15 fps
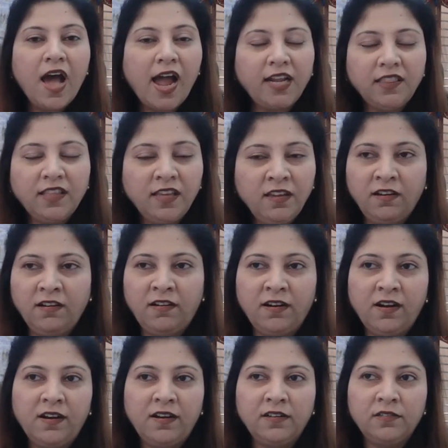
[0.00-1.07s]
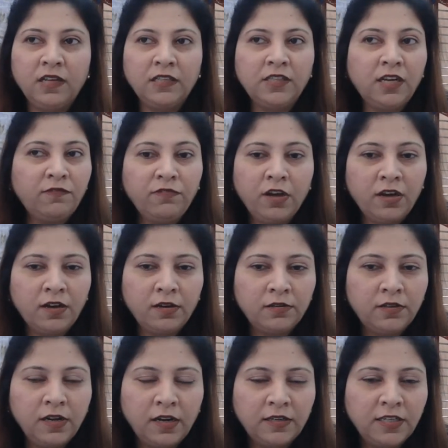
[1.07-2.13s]
I think
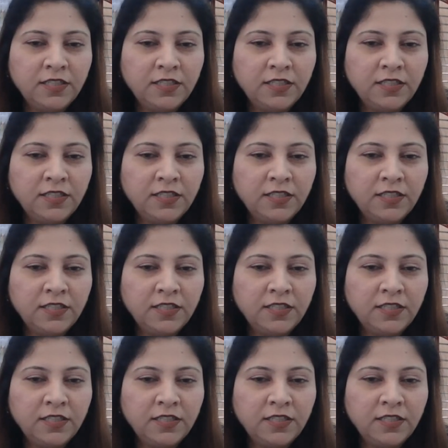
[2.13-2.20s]
the